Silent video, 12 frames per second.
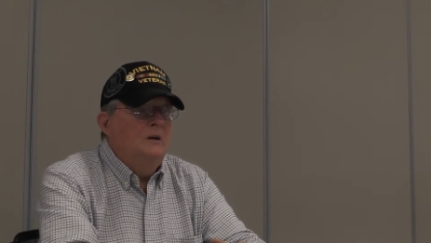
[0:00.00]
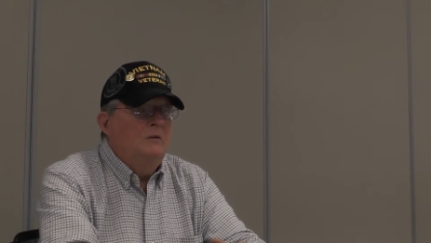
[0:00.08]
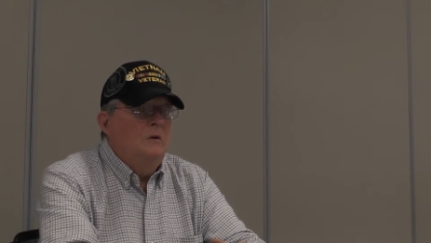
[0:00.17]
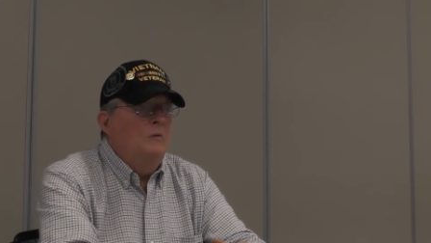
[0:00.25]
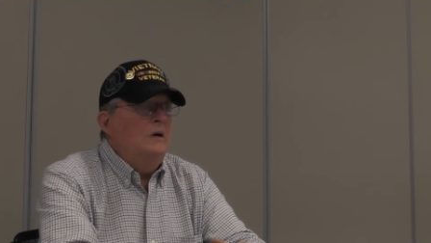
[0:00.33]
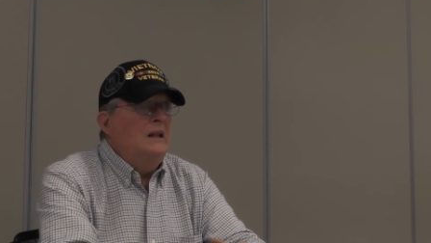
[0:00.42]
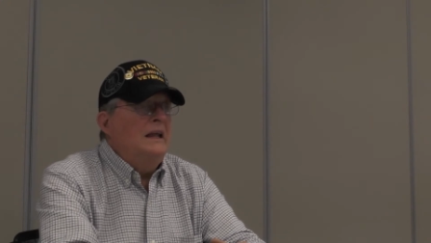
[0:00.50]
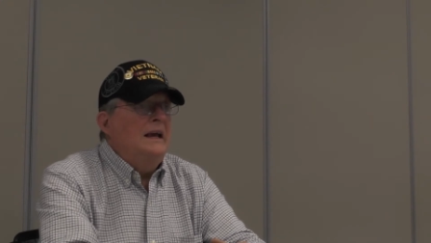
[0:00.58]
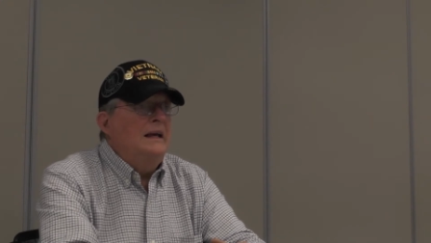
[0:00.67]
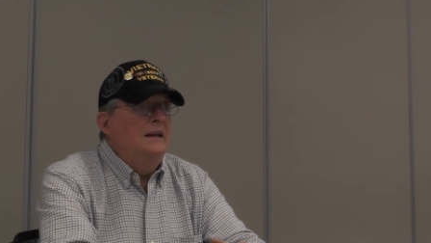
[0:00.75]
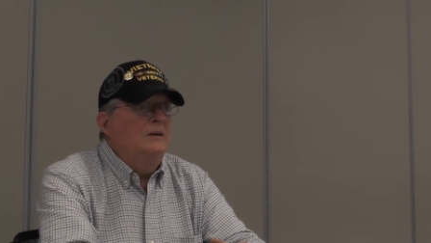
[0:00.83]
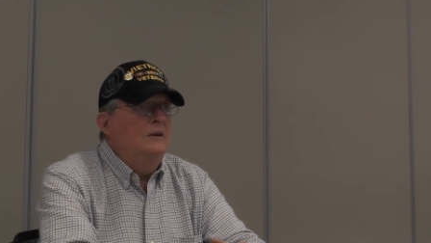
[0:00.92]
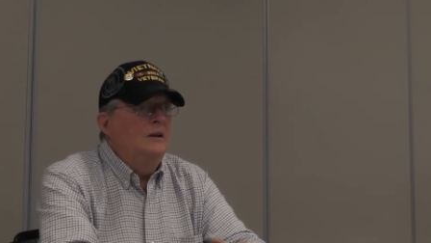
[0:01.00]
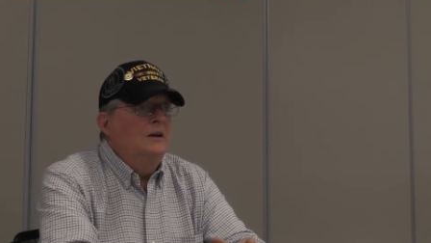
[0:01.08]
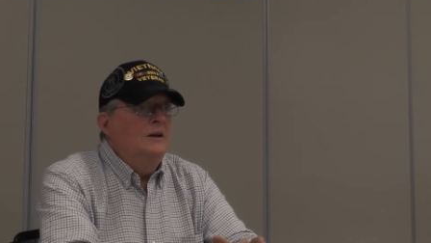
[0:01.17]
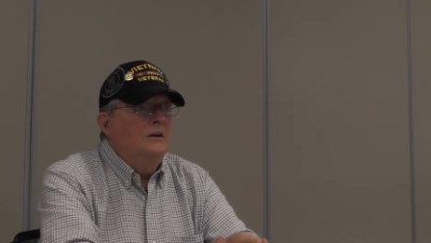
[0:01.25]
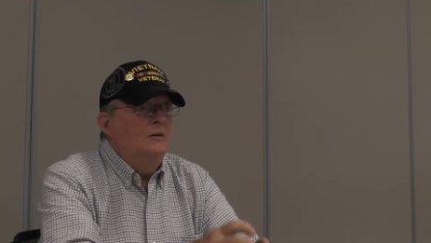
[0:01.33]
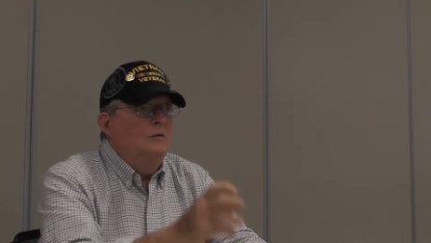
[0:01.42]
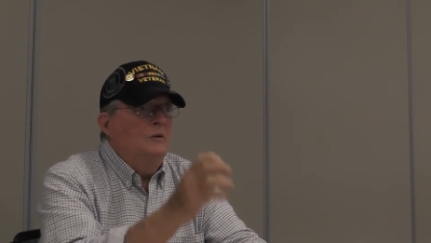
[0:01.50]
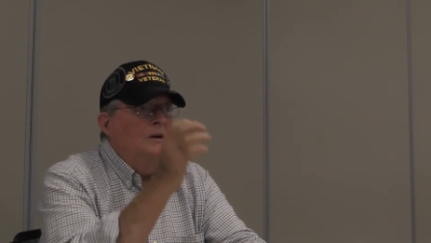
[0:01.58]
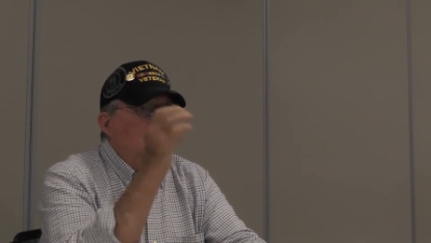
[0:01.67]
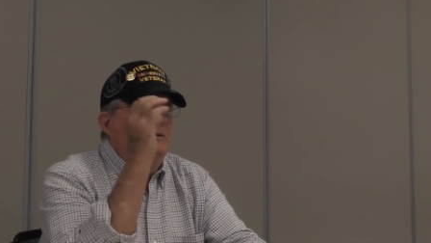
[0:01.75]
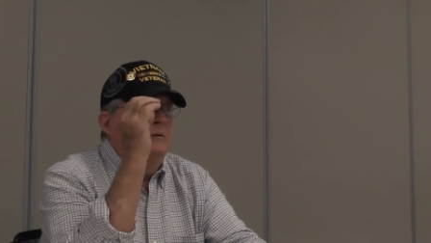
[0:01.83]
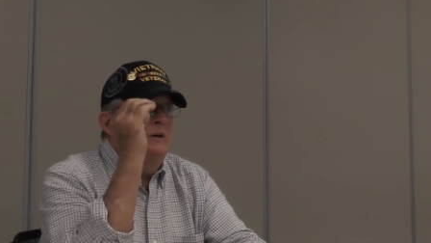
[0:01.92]
when we landed,
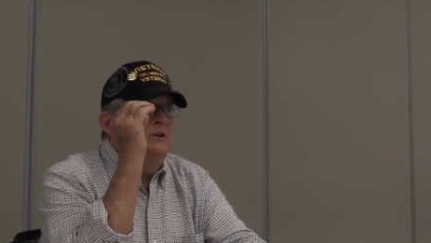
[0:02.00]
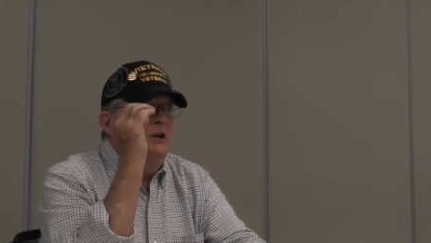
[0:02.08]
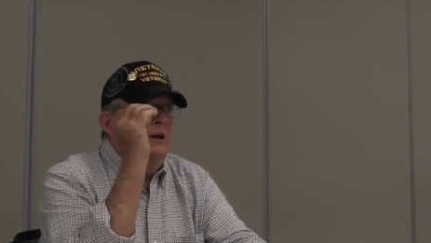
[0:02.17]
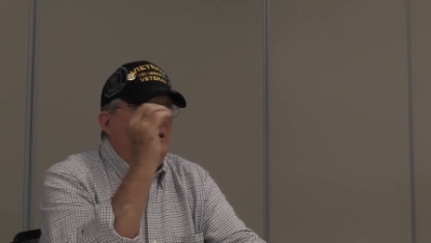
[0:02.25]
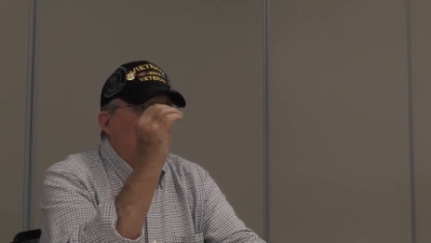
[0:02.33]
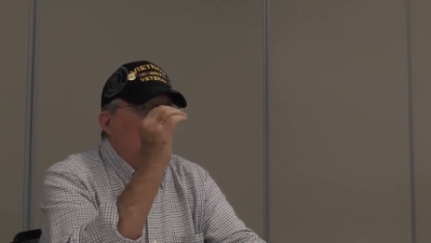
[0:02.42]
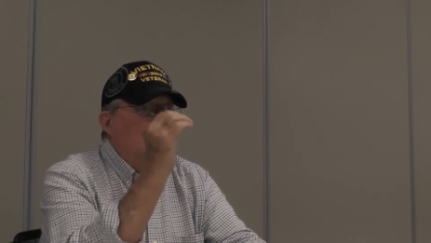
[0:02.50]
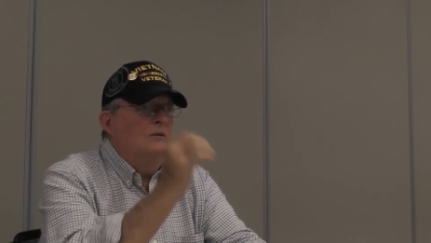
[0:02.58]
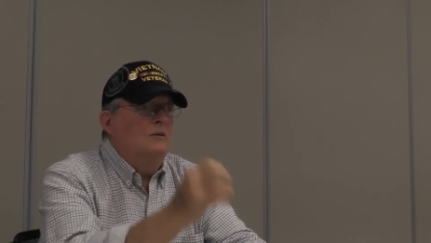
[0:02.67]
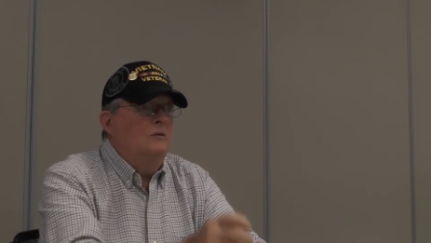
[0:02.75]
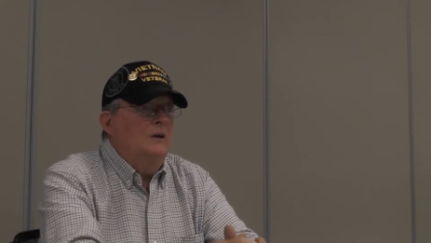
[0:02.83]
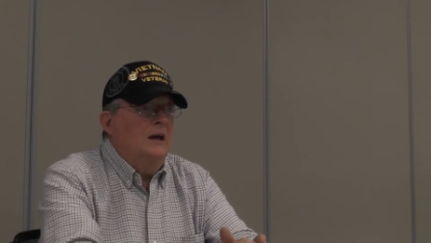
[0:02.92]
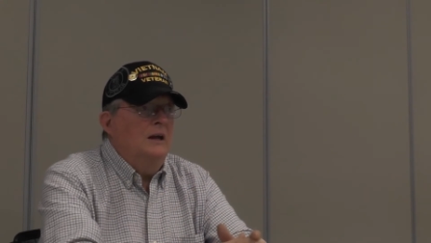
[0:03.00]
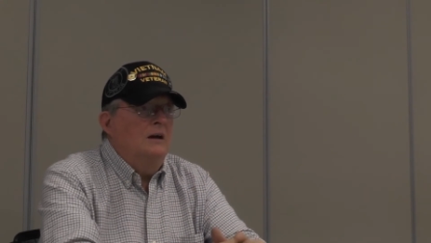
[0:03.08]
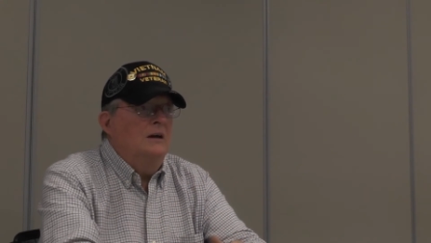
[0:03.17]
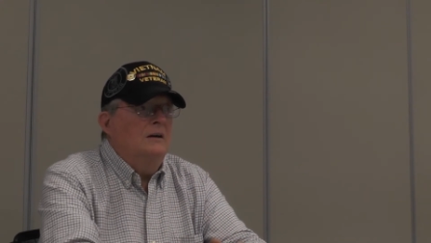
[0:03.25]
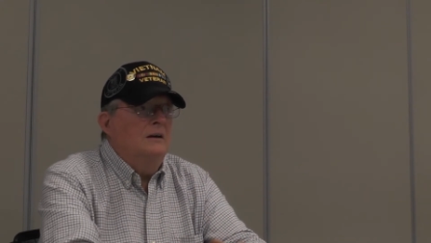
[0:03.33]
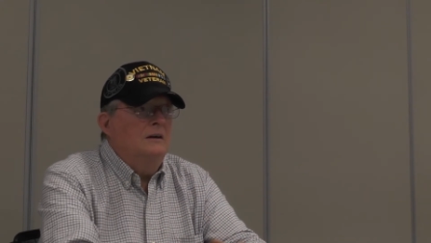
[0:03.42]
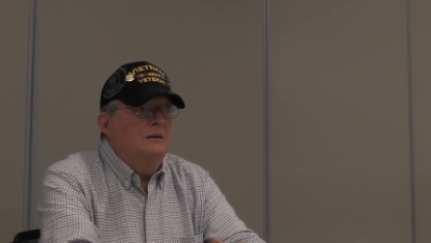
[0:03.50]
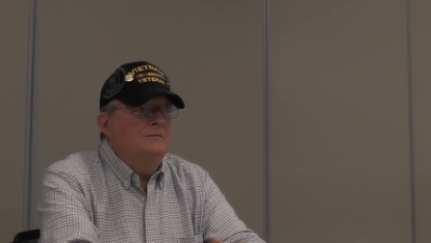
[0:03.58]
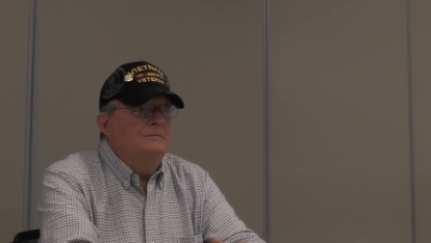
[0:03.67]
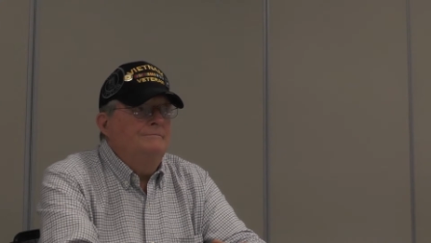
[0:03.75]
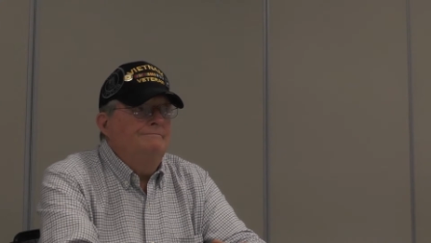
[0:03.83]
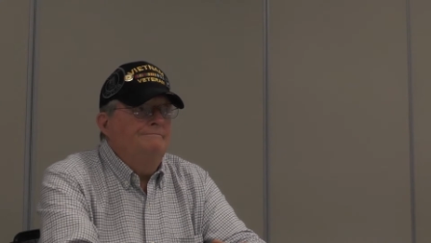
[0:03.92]
we checked it out. We had
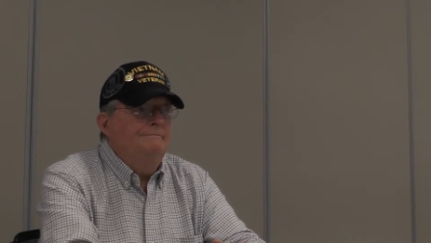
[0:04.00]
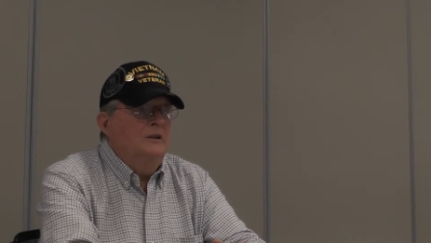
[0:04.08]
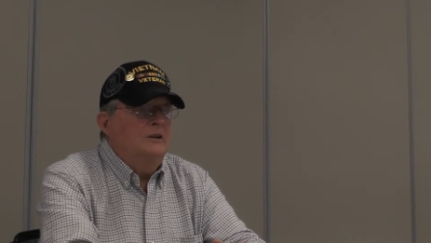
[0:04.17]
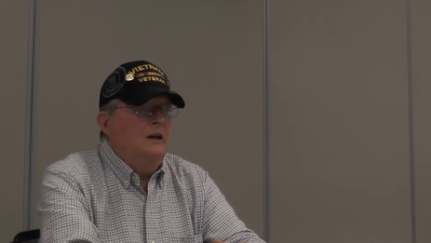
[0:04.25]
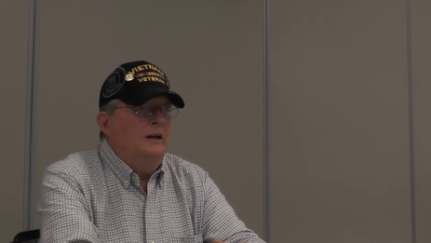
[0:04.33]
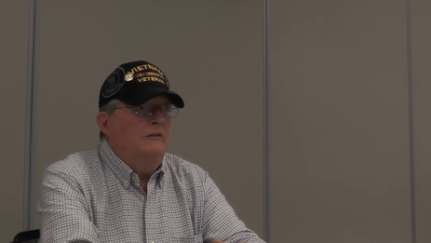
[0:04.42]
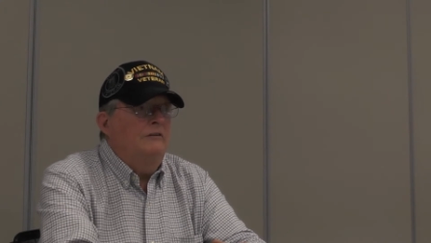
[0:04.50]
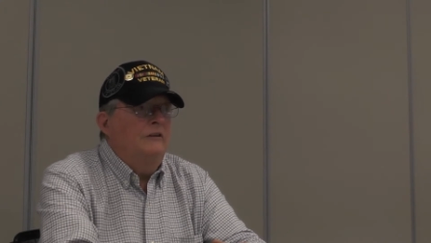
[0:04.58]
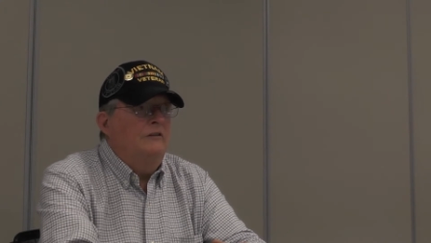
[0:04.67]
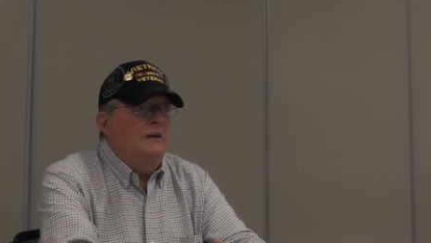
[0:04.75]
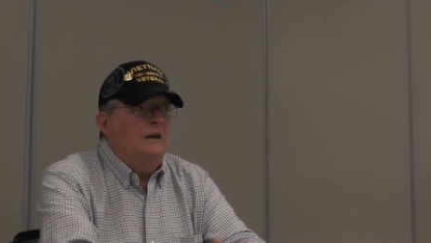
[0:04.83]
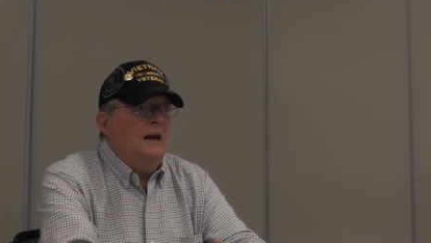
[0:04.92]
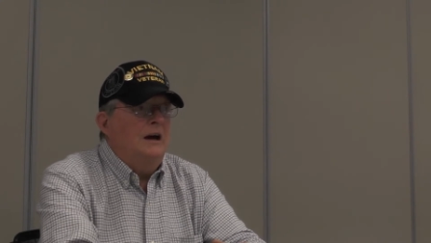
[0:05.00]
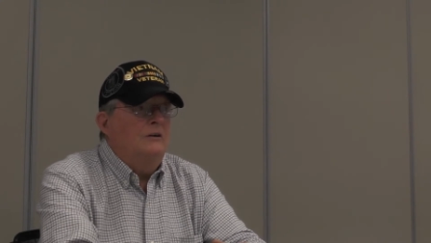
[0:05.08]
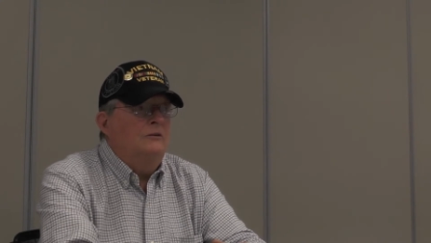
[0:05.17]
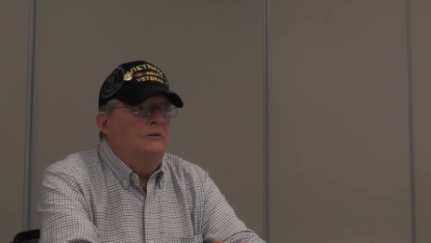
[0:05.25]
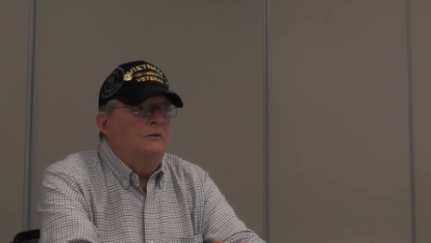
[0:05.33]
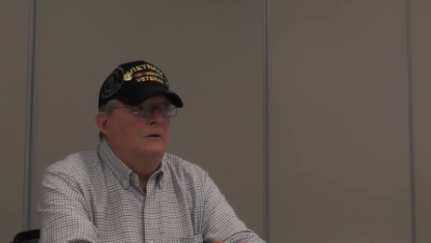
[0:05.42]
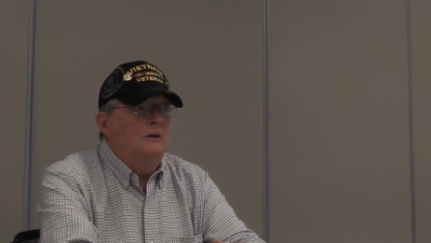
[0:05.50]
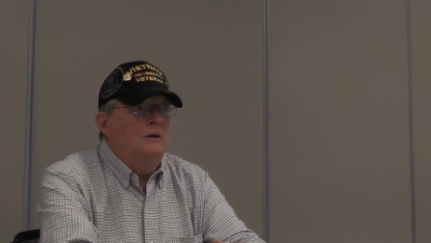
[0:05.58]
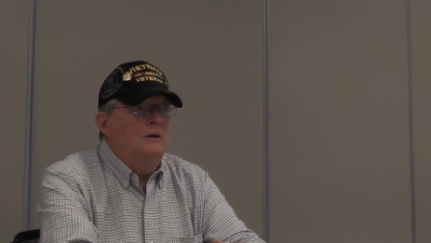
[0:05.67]
looked like a 50 cal through